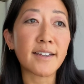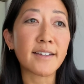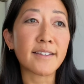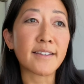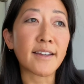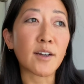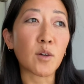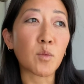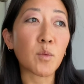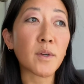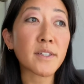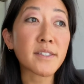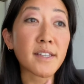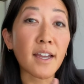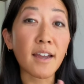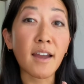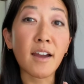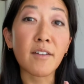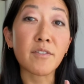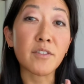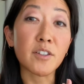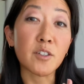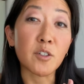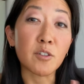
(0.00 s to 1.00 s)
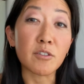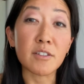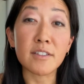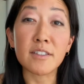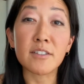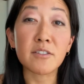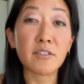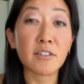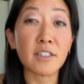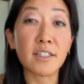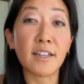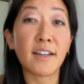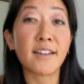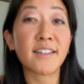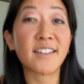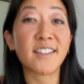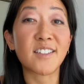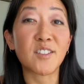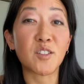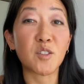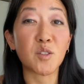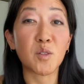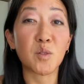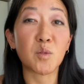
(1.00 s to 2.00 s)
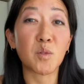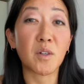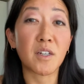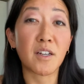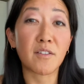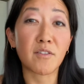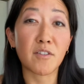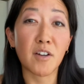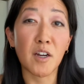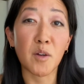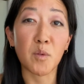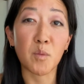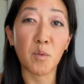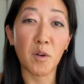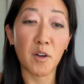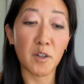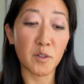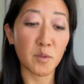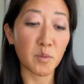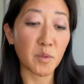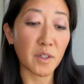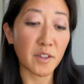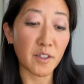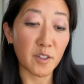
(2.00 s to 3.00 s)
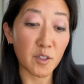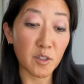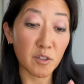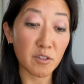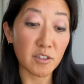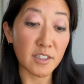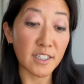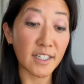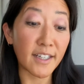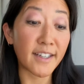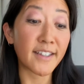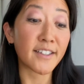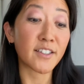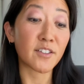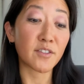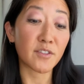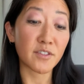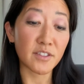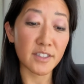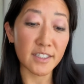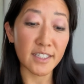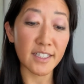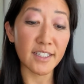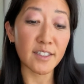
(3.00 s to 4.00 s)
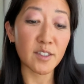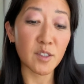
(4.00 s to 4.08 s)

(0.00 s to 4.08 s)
that once I have the green screen, I can do whatever I want with it creatively.